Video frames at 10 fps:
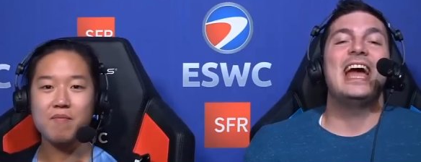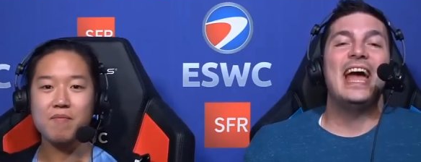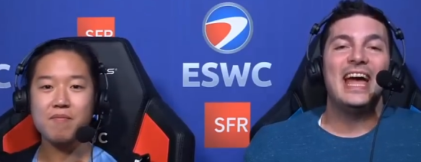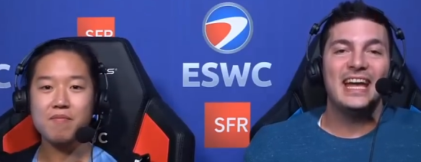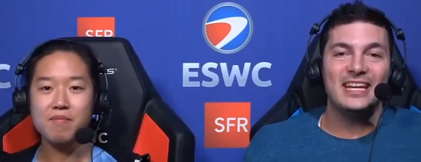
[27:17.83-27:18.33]

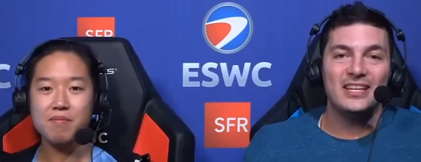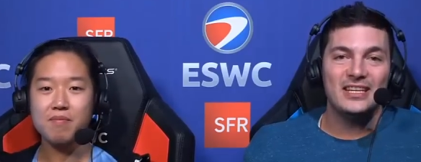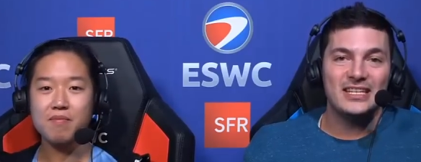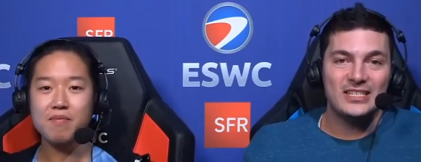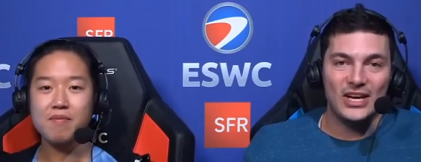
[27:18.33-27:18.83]
Speaker 1: and the
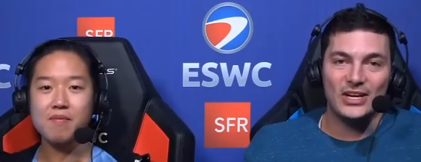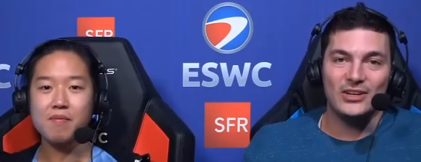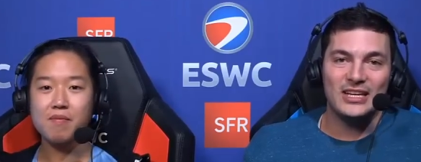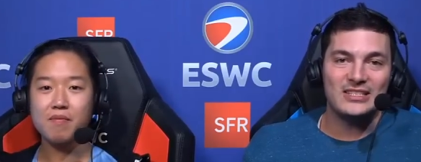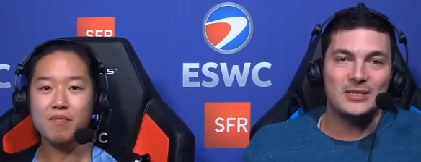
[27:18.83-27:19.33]
entire
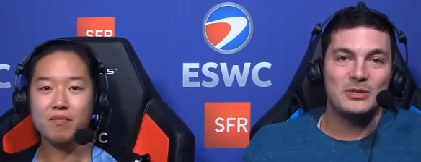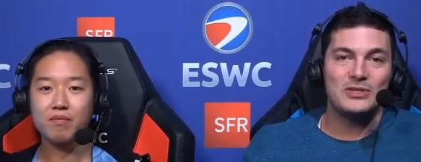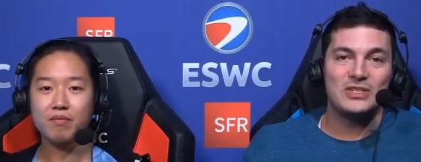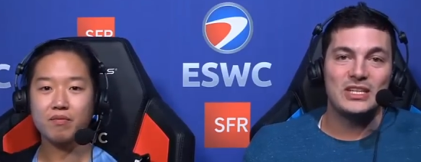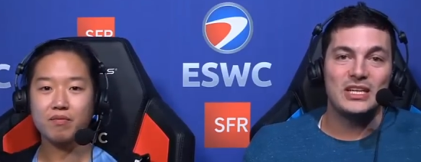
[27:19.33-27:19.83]

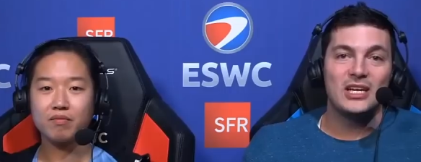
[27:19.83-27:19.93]
ESWC